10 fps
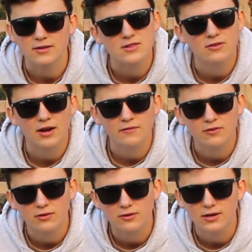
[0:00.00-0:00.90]

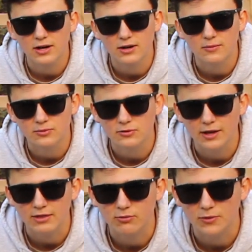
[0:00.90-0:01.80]
Discraft
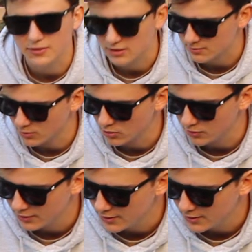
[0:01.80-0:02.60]
creates with this mold.